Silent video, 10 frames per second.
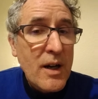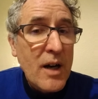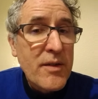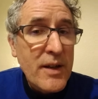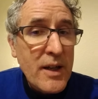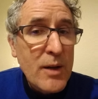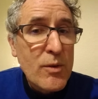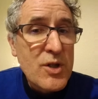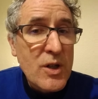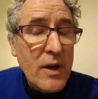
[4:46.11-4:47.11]
I think he
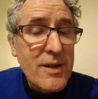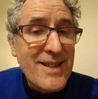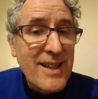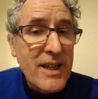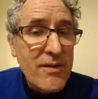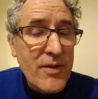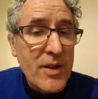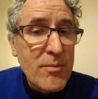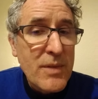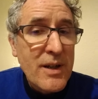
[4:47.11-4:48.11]
was going to give
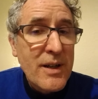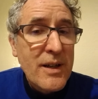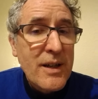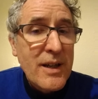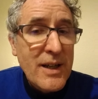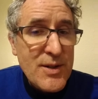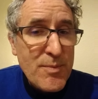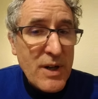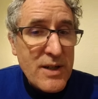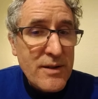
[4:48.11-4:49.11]
them his
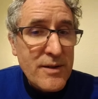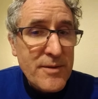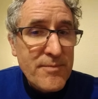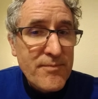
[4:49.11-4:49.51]
present.